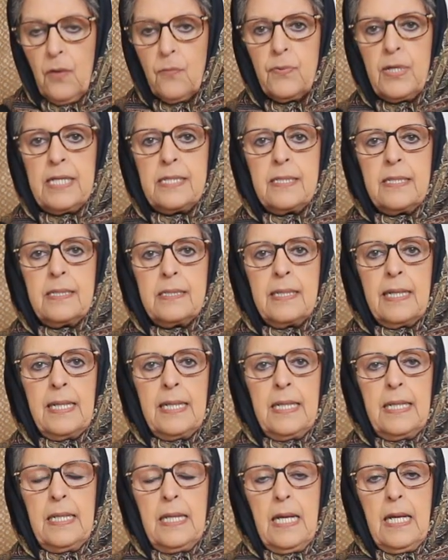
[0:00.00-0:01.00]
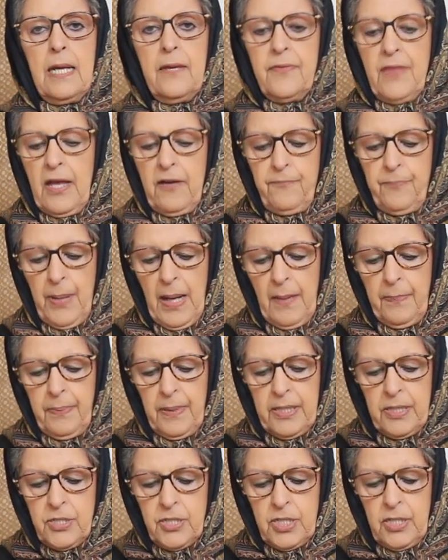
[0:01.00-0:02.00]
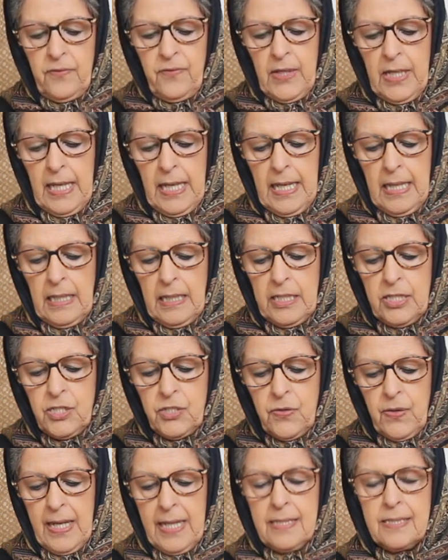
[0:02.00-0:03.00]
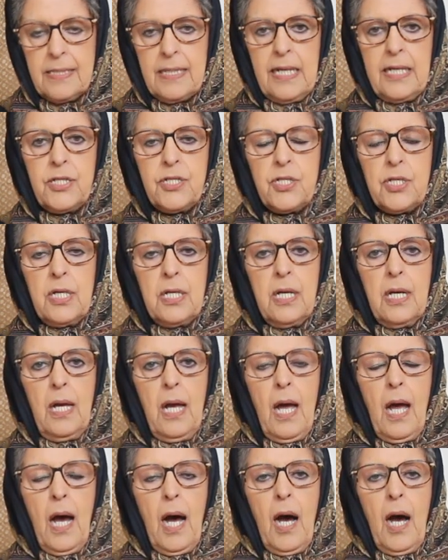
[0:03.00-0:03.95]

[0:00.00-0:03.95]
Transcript: Recently, they published the English translation